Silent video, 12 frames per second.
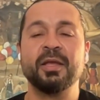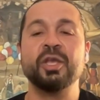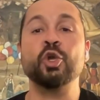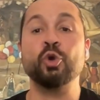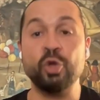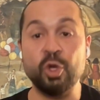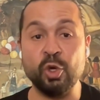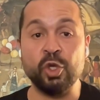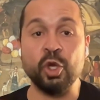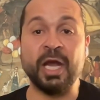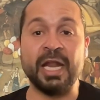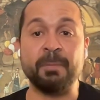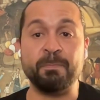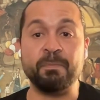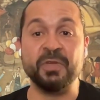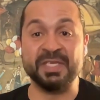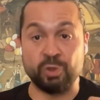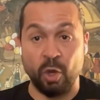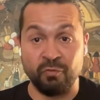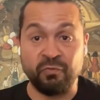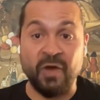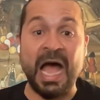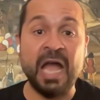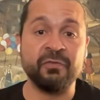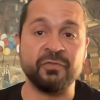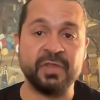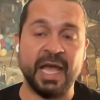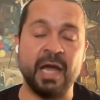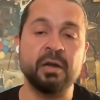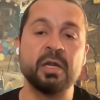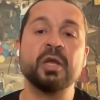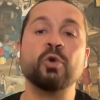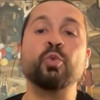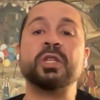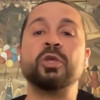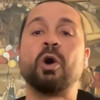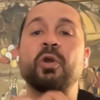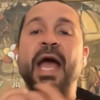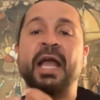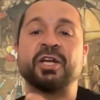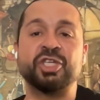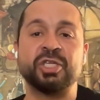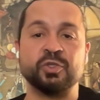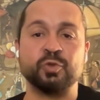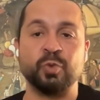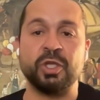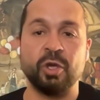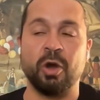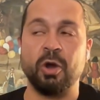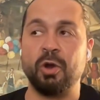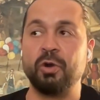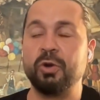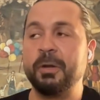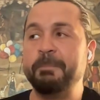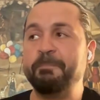You gotta survive there with your actions, with your